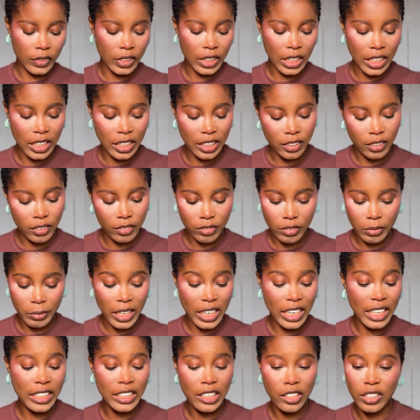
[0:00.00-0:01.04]
and for my
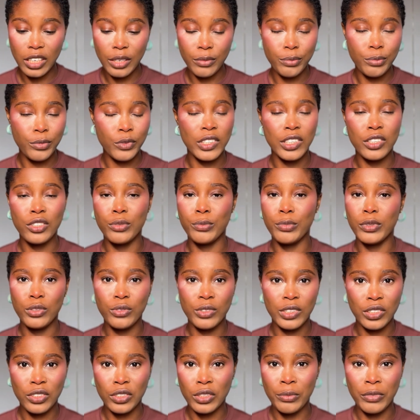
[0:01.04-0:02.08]
eyeshadow, I'm going to be
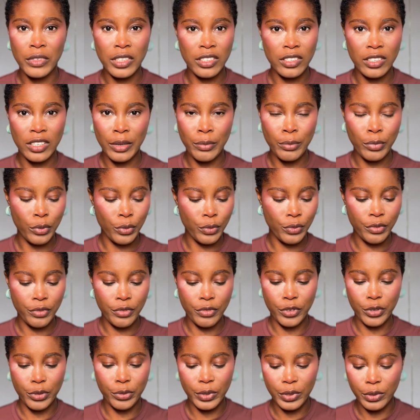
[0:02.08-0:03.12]
doing something simple
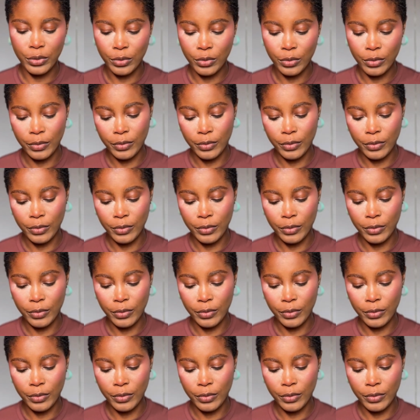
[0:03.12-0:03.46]
for real.